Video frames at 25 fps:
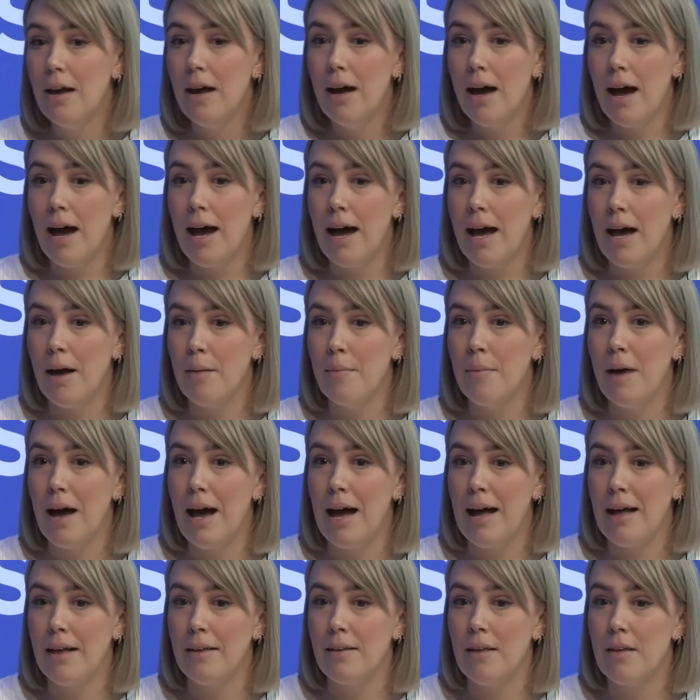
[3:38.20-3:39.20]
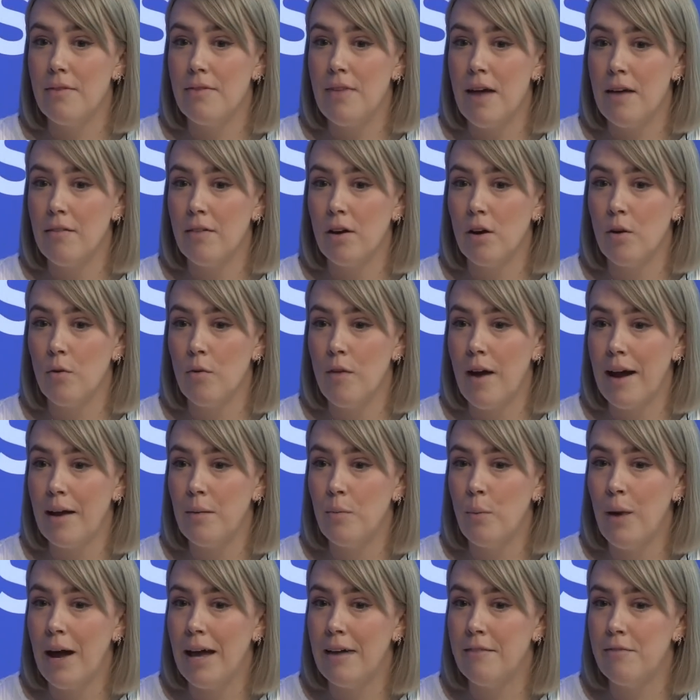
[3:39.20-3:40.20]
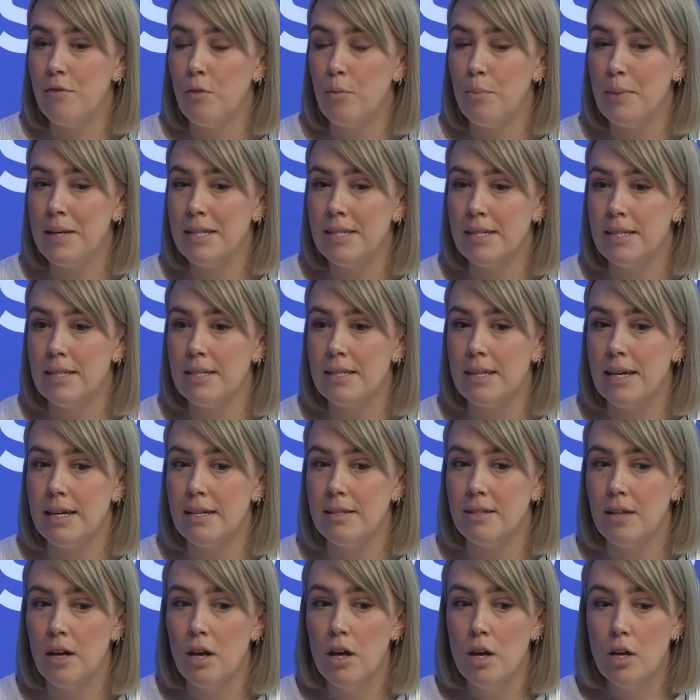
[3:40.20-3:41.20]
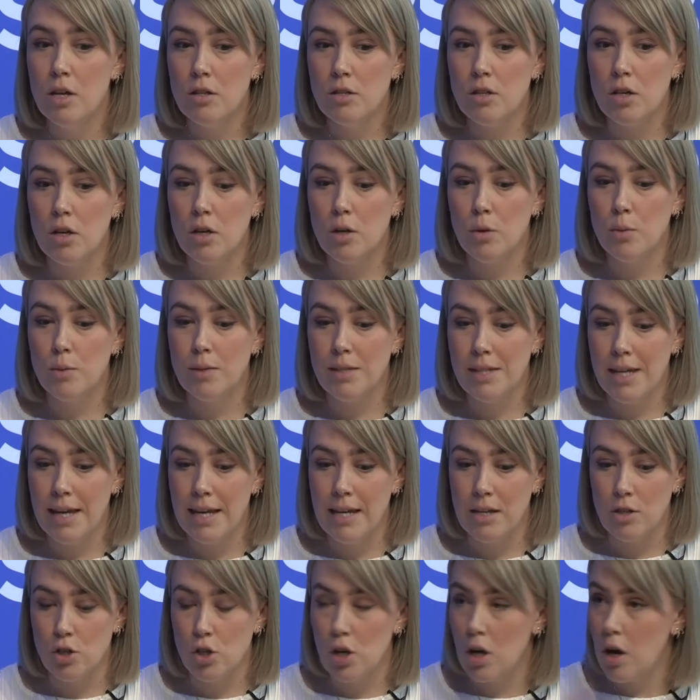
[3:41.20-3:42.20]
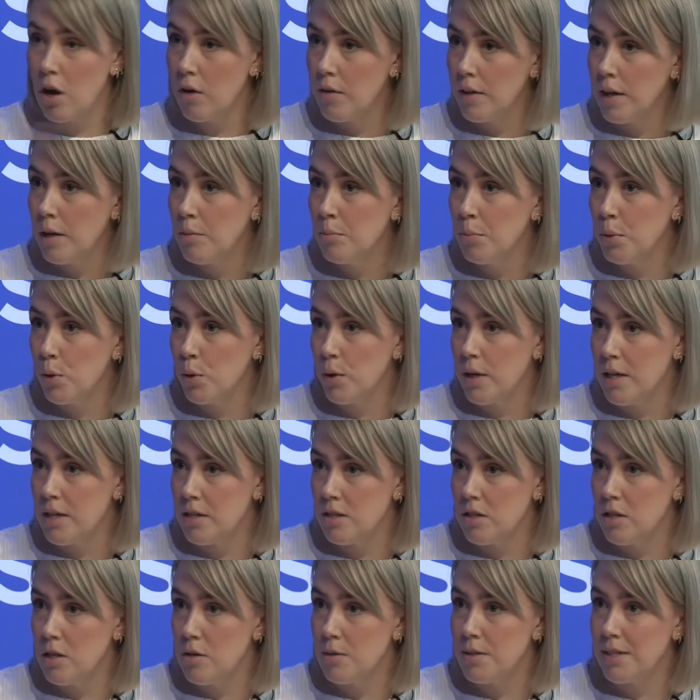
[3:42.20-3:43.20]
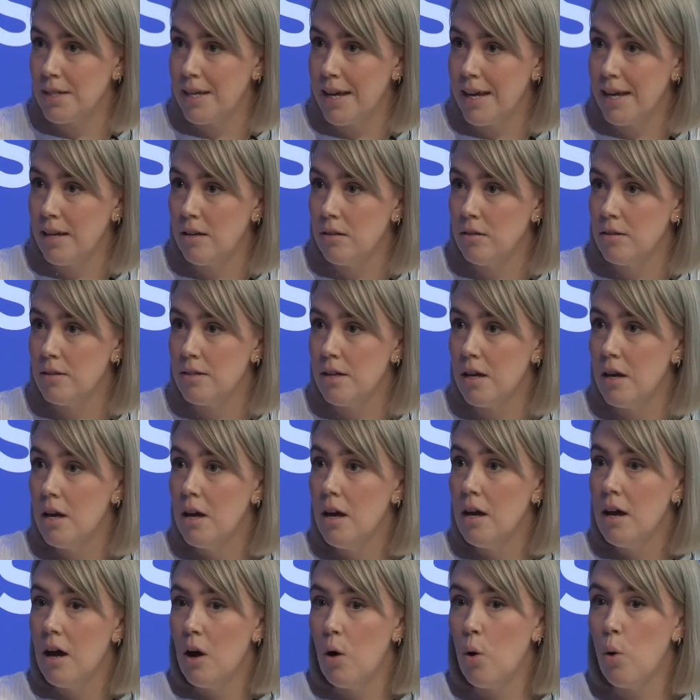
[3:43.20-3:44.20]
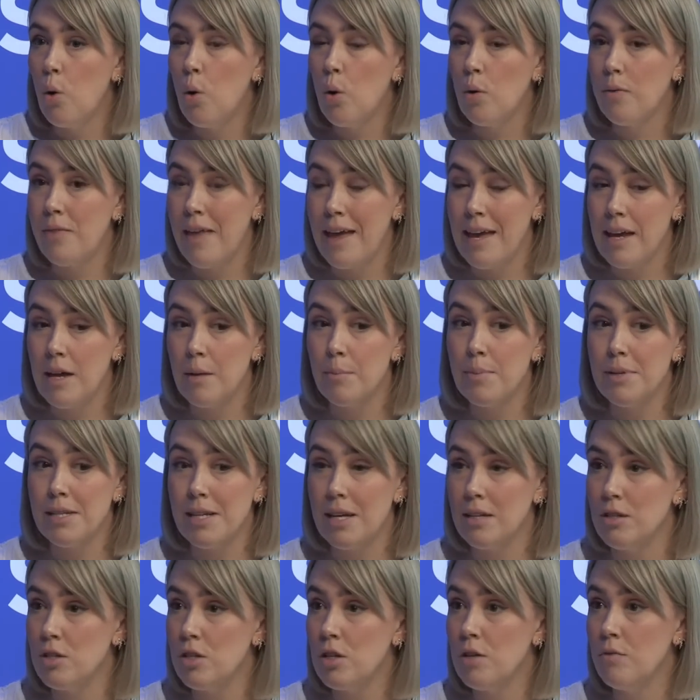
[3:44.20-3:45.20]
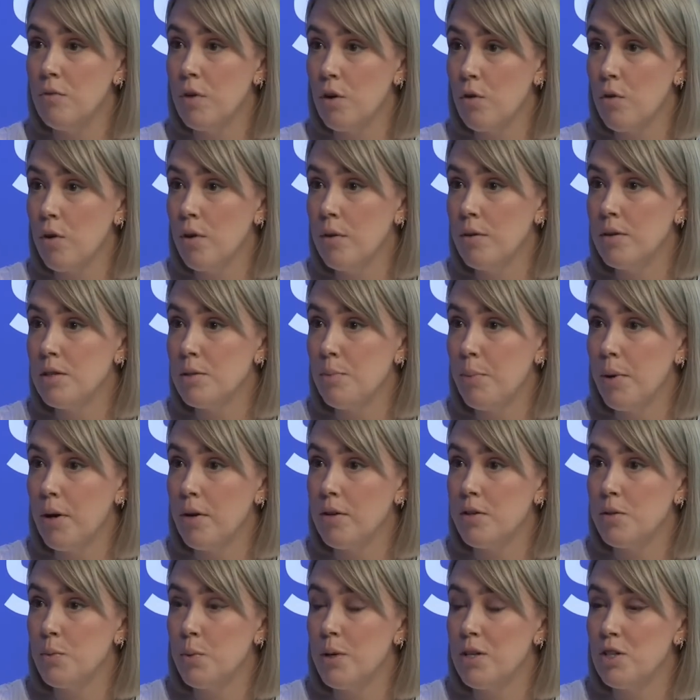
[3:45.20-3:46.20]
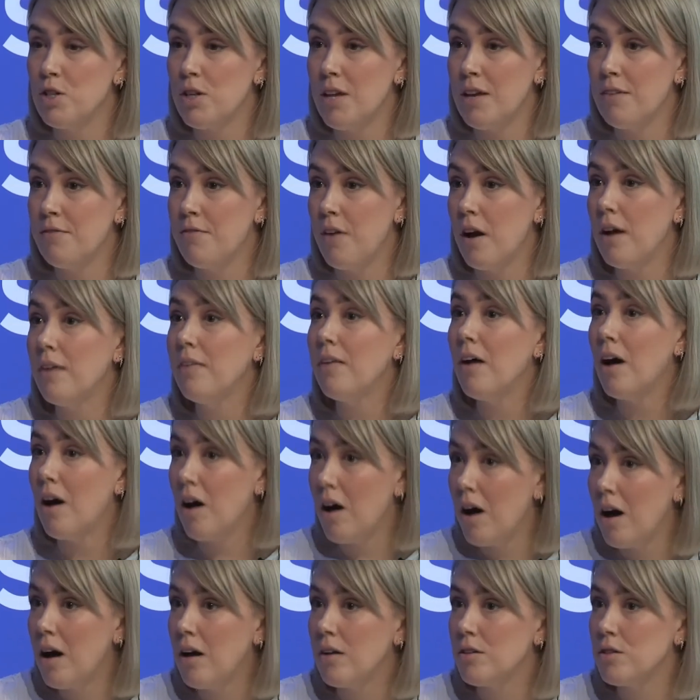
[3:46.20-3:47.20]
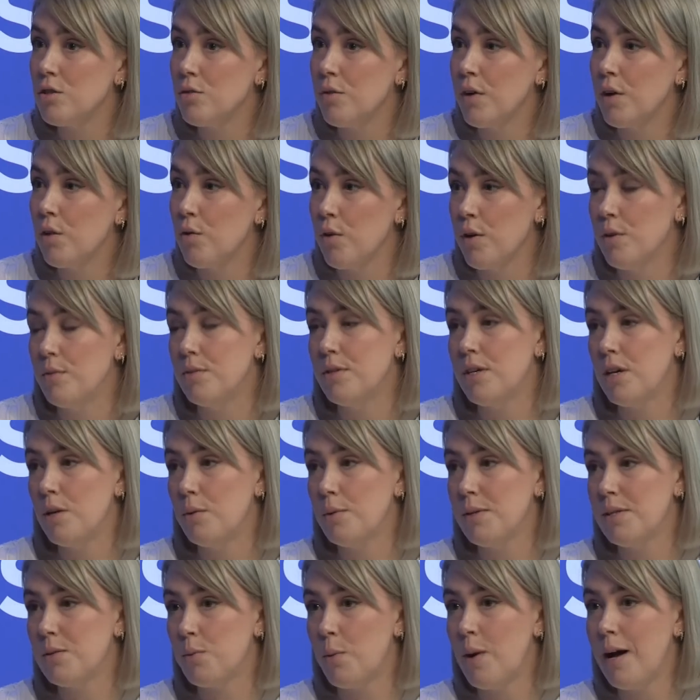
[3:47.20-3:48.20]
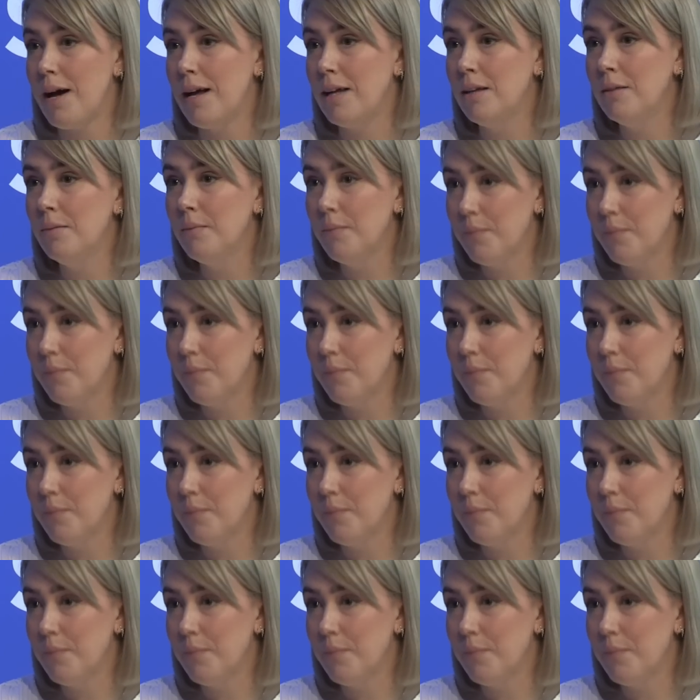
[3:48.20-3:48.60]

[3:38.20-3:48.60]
And they're a great way for businesses to teach current employees new skills, or they could potentially recruit into posts which they find that are hard to recruit to as well.